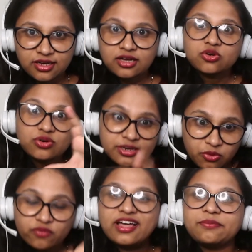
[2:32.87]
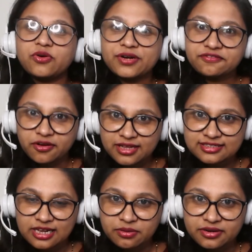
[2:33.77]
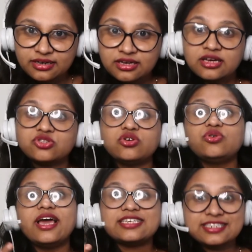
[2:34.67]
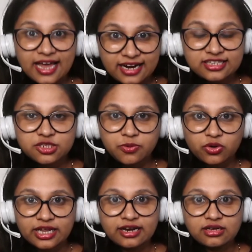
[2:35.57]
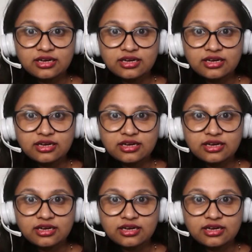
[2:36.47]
to remove that protein from that cell membrane. So to extract this protein,